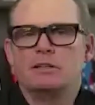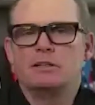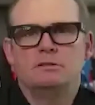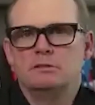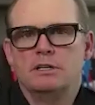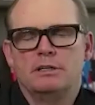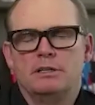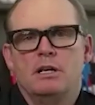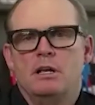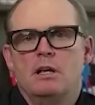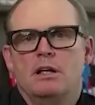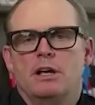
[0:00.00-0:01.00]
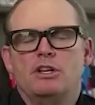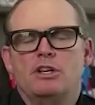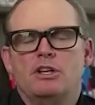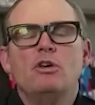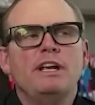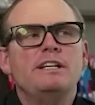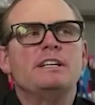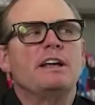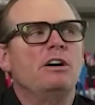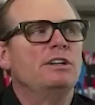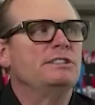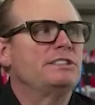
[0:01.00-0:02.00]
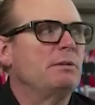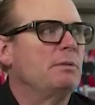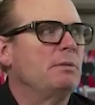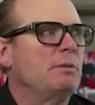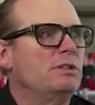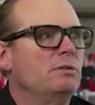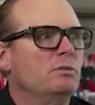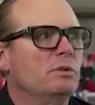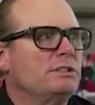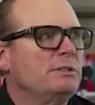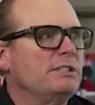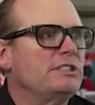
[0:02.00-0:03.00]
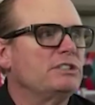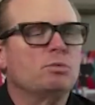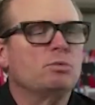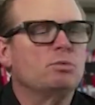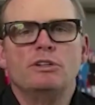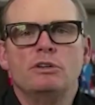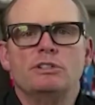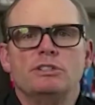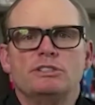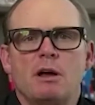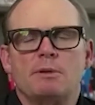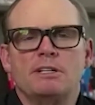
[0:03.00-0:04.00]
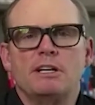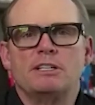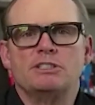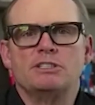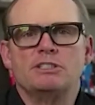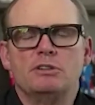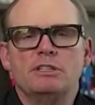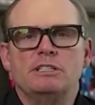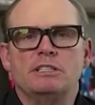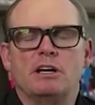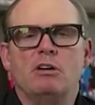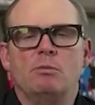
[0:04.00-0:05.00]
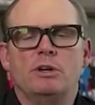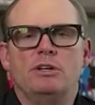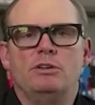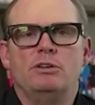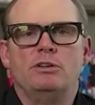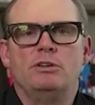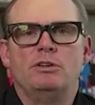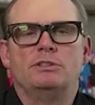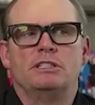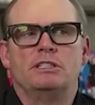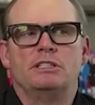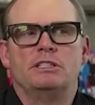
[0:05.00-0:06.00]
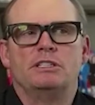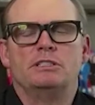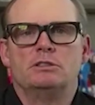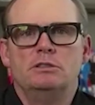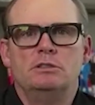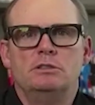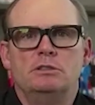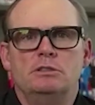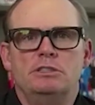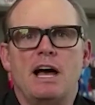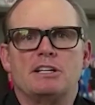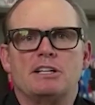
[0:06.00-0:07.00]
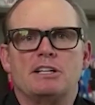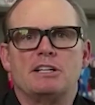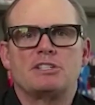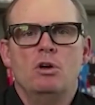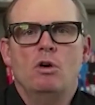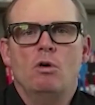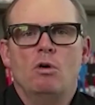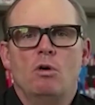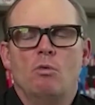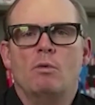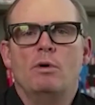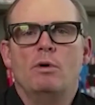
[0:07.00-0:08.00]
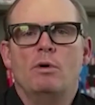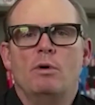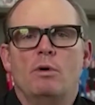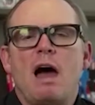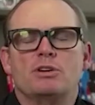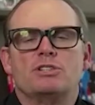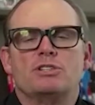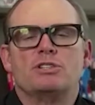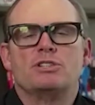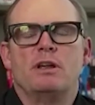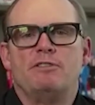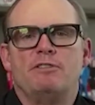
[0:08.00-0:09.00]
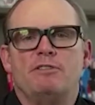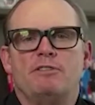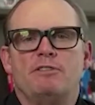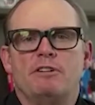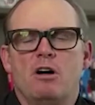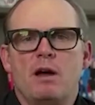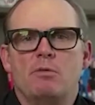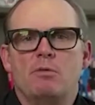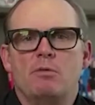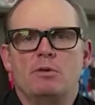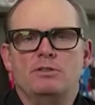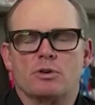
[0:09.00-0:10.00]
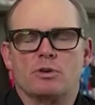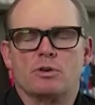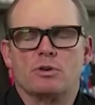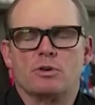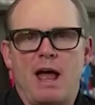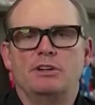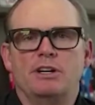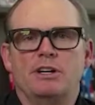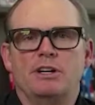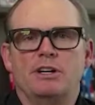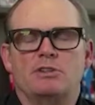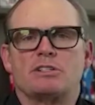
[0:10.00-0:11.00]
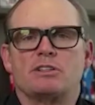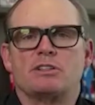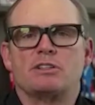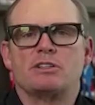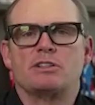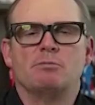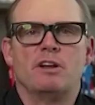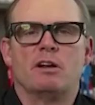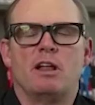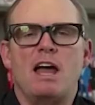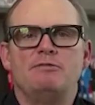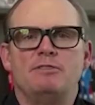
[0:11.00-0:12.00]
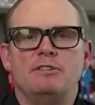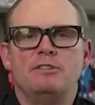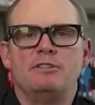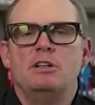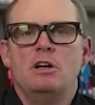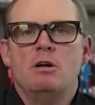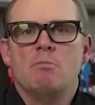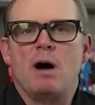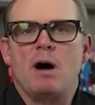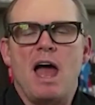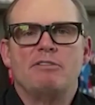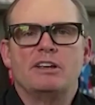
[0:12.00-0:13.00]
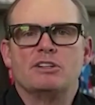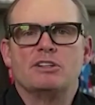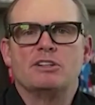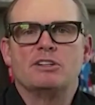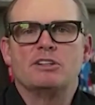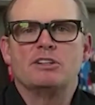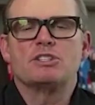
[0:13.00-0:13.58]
and like, yeah, you need to tell somebody when, when somebody says, What do you do? And you say, I'm a dentist. You don't need to tell them what you do as a dentist. You, you need to ask them, What would that person benefit from that would dramatically or drastically improve their life by yeah. having a